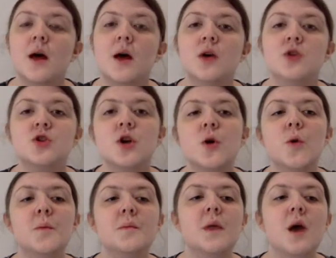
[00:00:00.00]
So
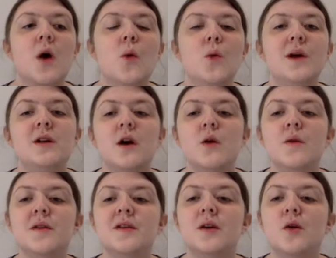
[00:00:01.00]
we know
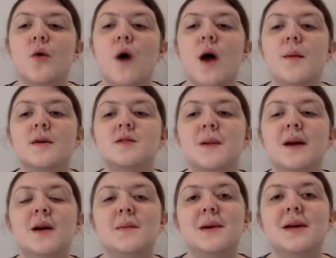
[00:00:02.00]
that a crime has been
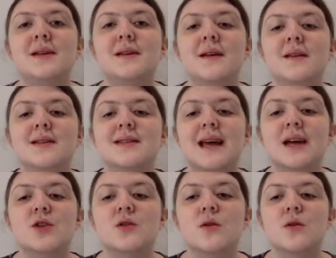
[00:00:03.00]
committed under
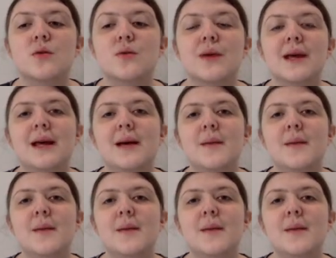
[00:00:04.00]
Section 3.